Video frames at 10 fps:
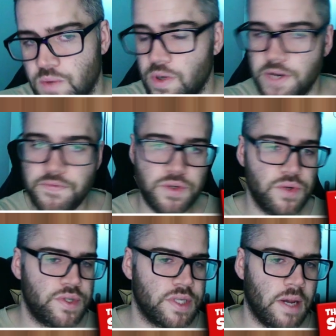What if you
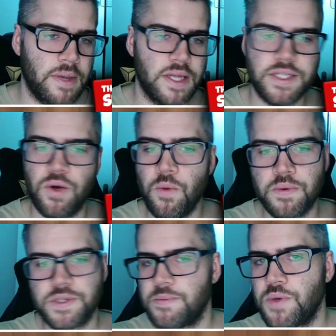do summons and
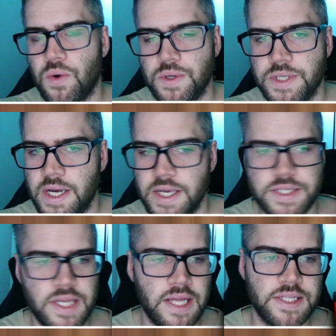open some gold
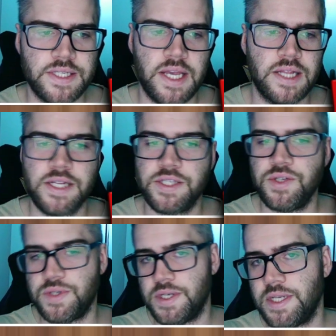dice and say, let's
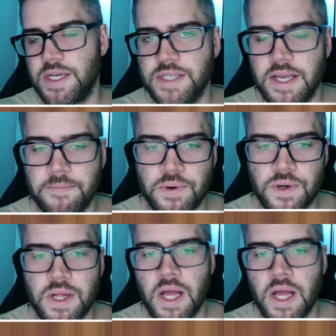use this as an example,